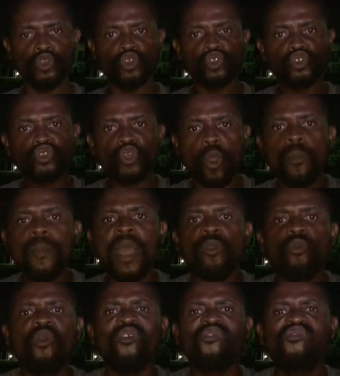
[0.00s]
So man
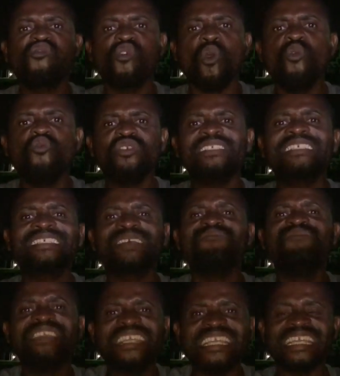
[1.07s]
go for home, sir.
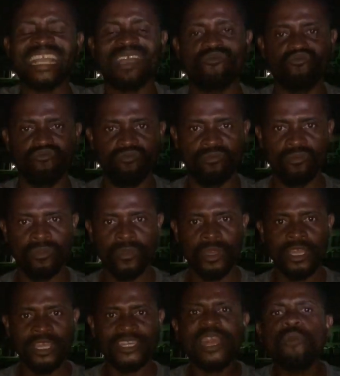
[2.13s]
Now,
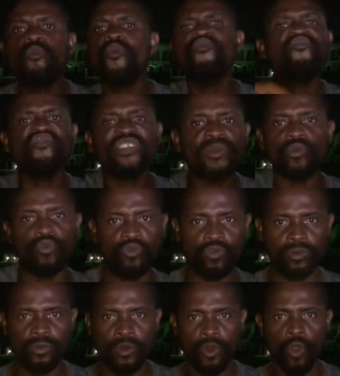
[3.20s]
you know,
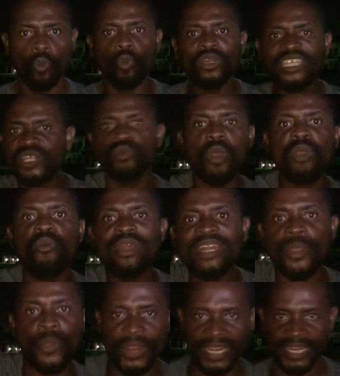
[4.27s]
what you win
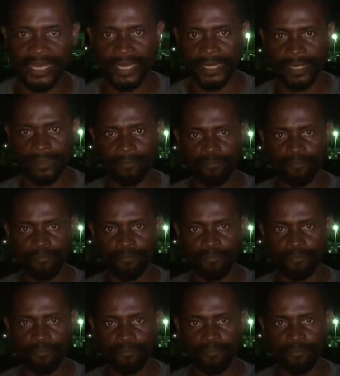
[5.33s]
your hay?